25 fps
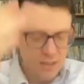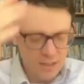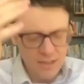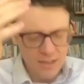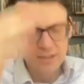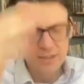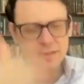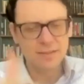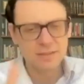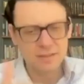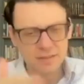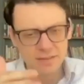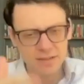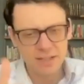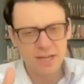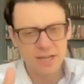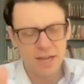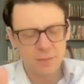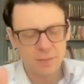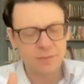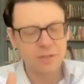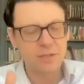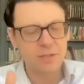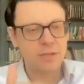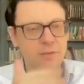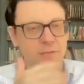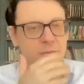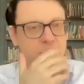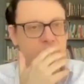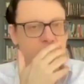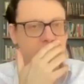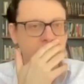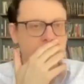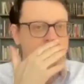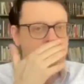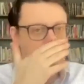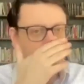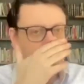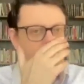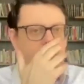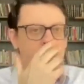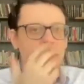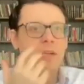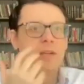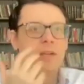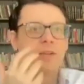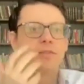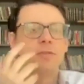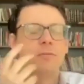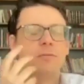and this is the commentary further down, he says,
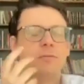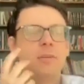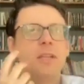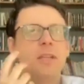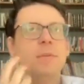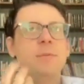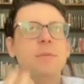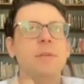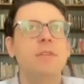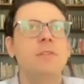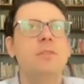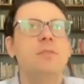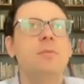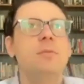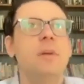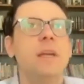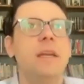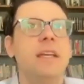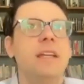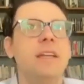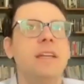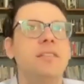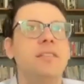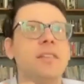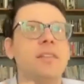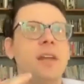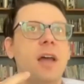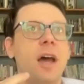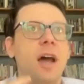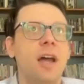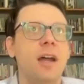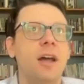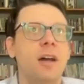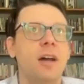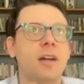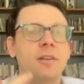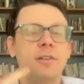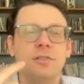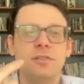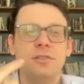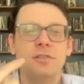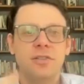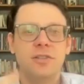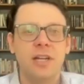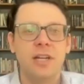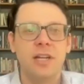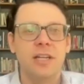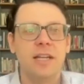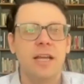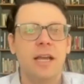what I should really be doing is not
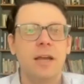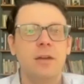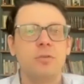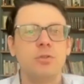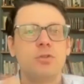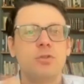understanding how